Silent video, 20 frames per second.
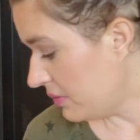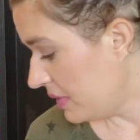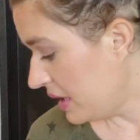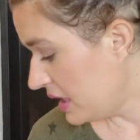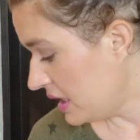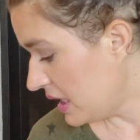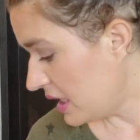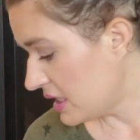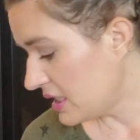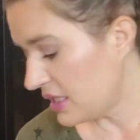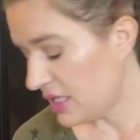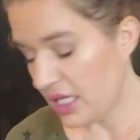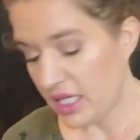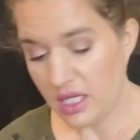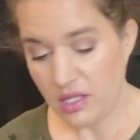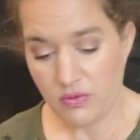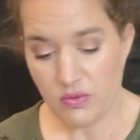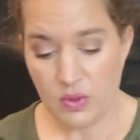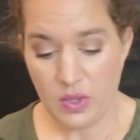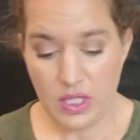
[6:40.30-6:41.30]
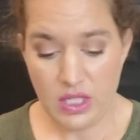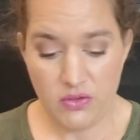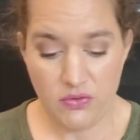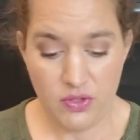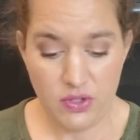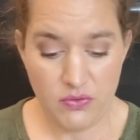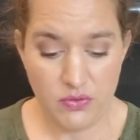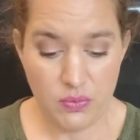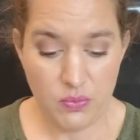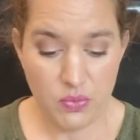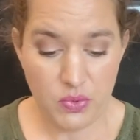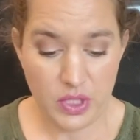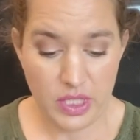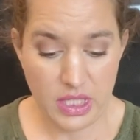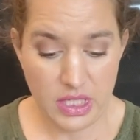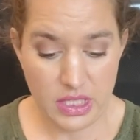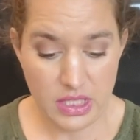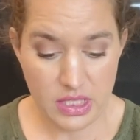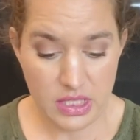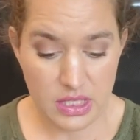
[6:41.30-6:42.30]
Next, I have quite a few from
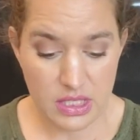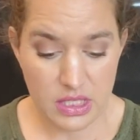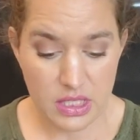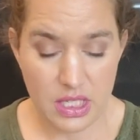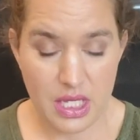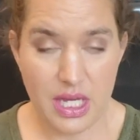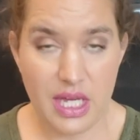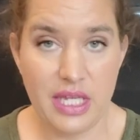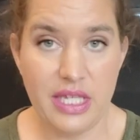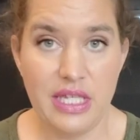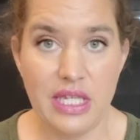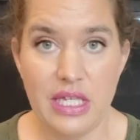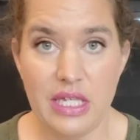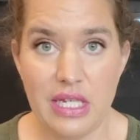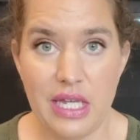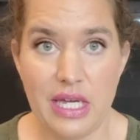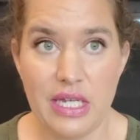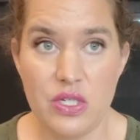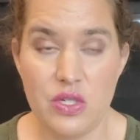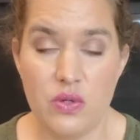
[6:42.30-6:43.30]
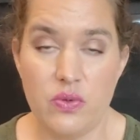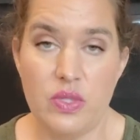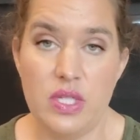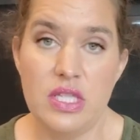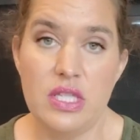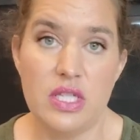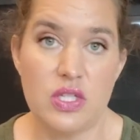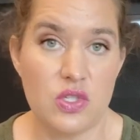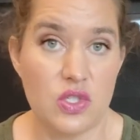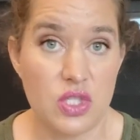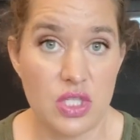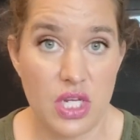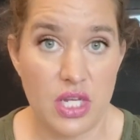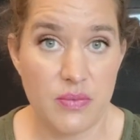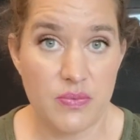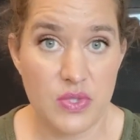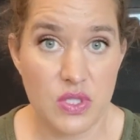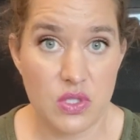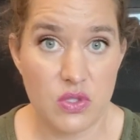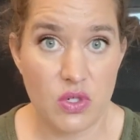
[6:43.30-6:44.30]
Britta's. Again, I don't think that
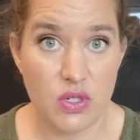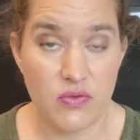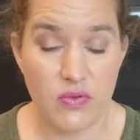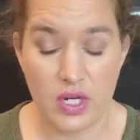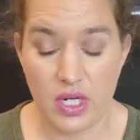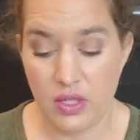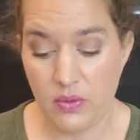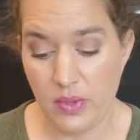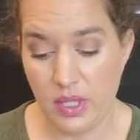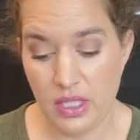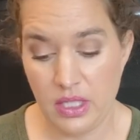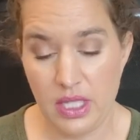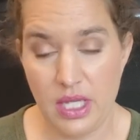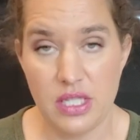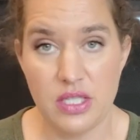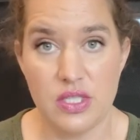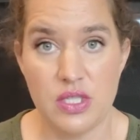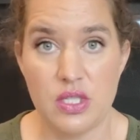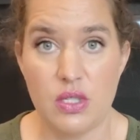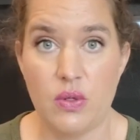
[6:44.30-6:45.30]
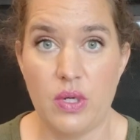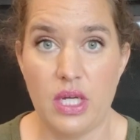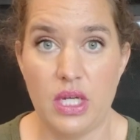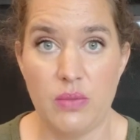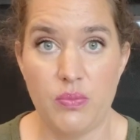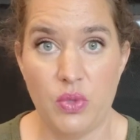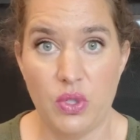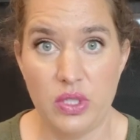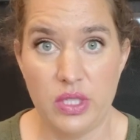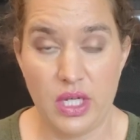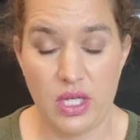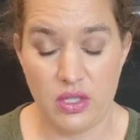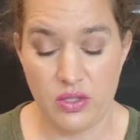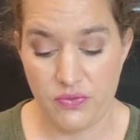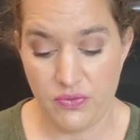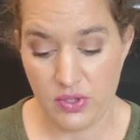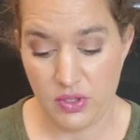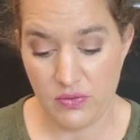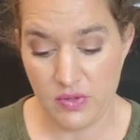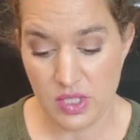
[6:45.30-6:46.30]
shapes store very well, and so I pulled out a
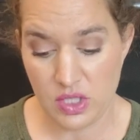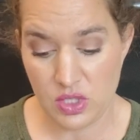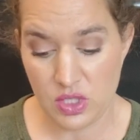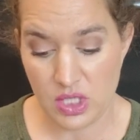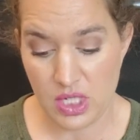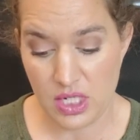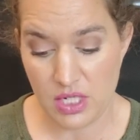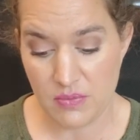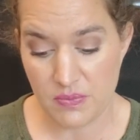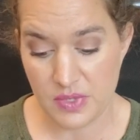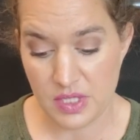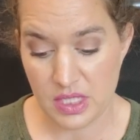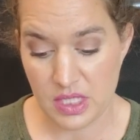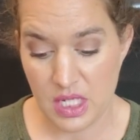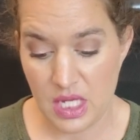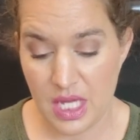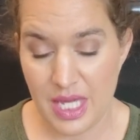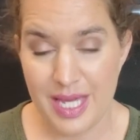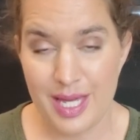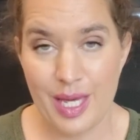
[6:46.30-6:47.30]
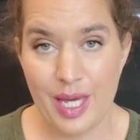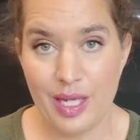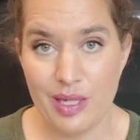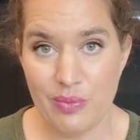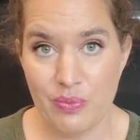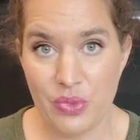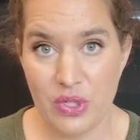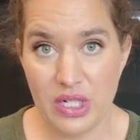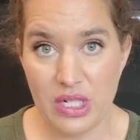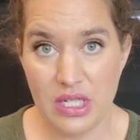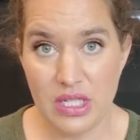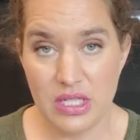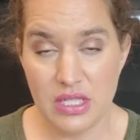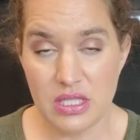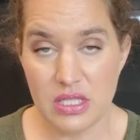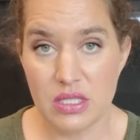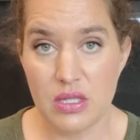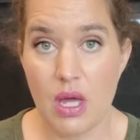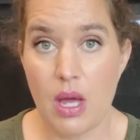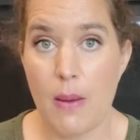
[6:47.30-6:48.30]
few of the shapes. And Britta's
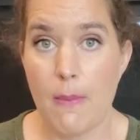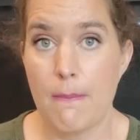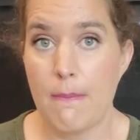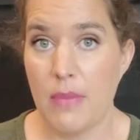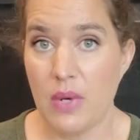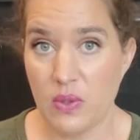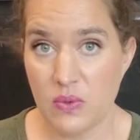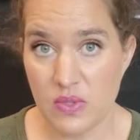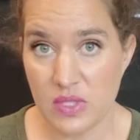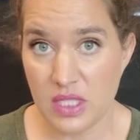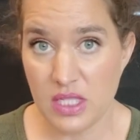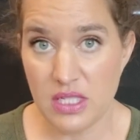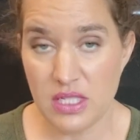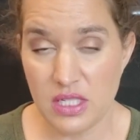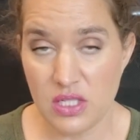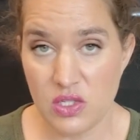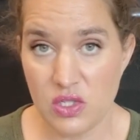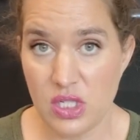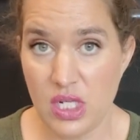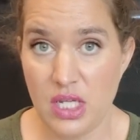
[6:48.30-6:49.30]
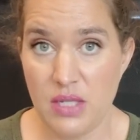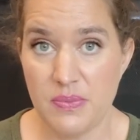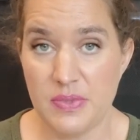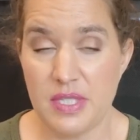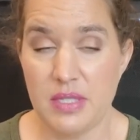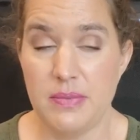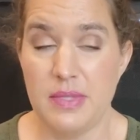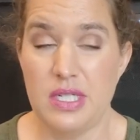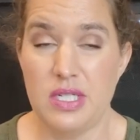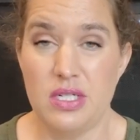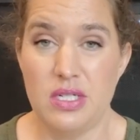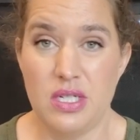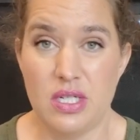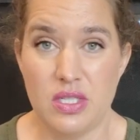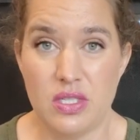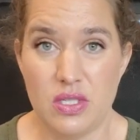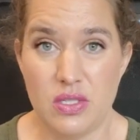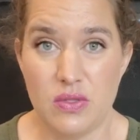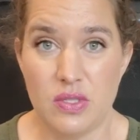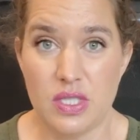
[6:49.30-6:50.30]
mostly does shapes. I mean, she does
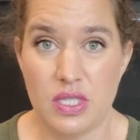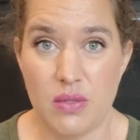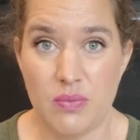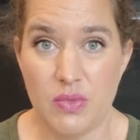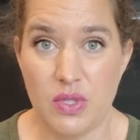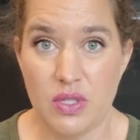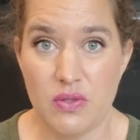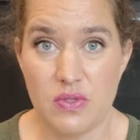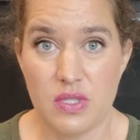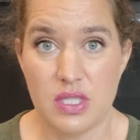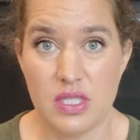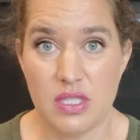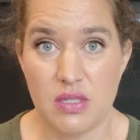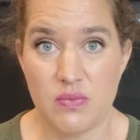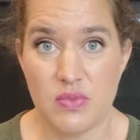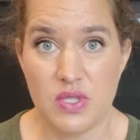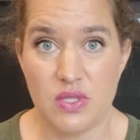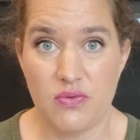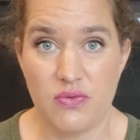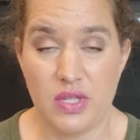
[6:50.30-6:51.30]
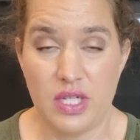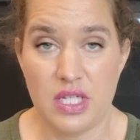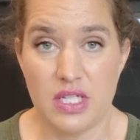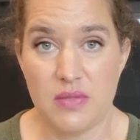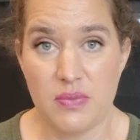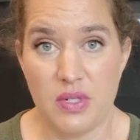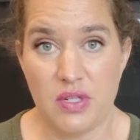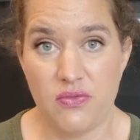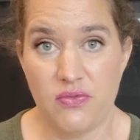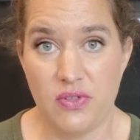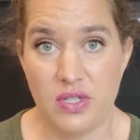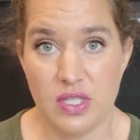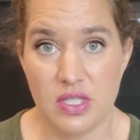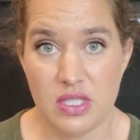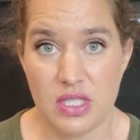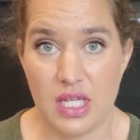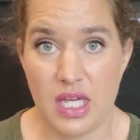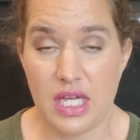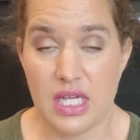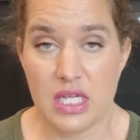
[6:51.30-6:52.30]
do some loaves and some souffles, but it feels
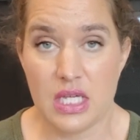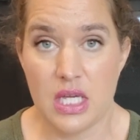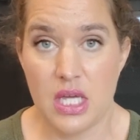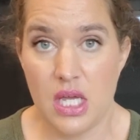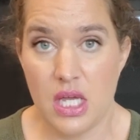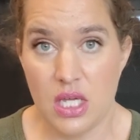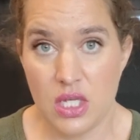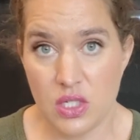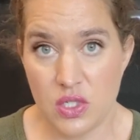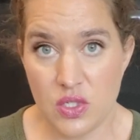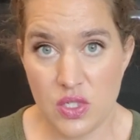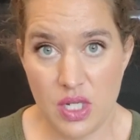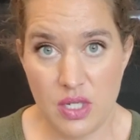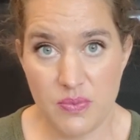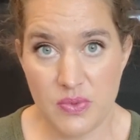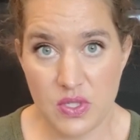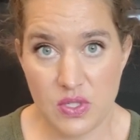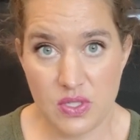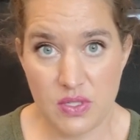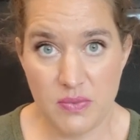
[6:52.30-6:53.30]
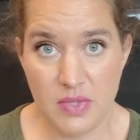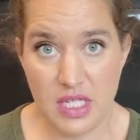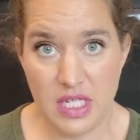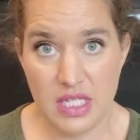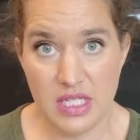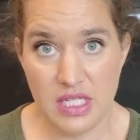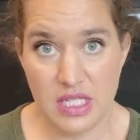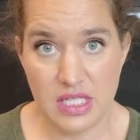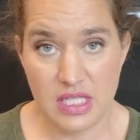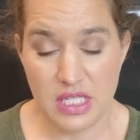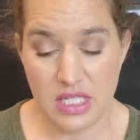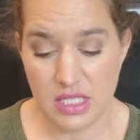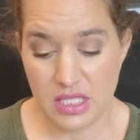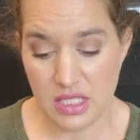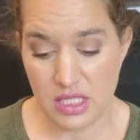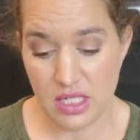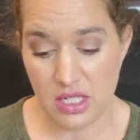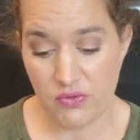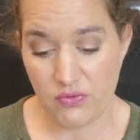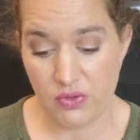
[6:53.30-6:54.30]
like shapes are some of the easiest things to
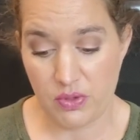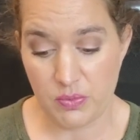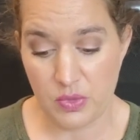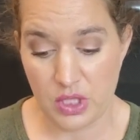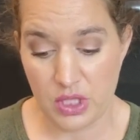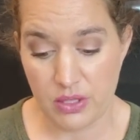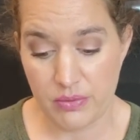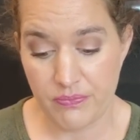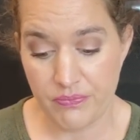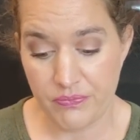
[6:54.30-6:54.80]
get from her.